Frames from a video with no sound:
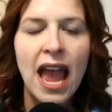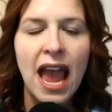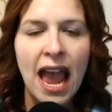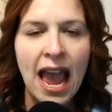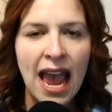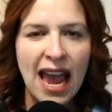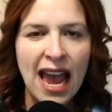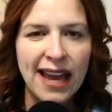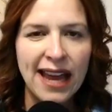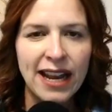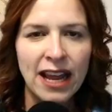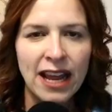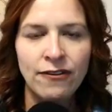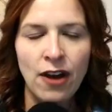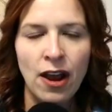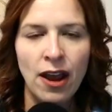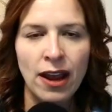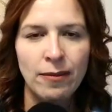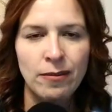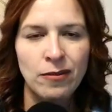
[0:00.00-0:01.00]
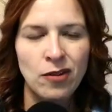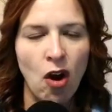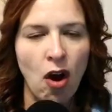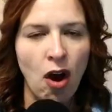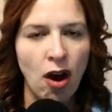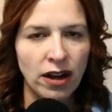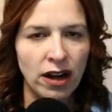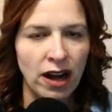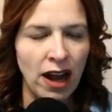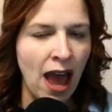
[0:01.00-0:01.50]
And if I'm
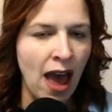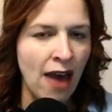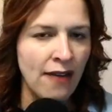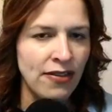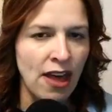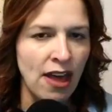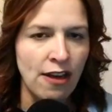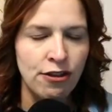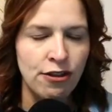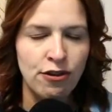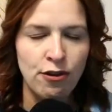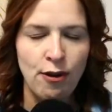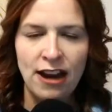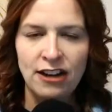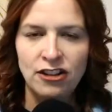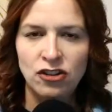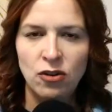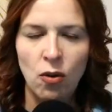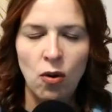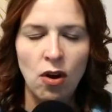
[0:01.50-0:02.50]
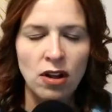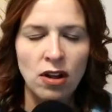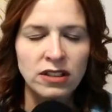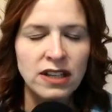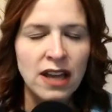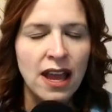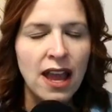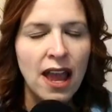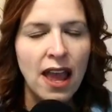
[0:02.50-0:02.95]
not at that threshold,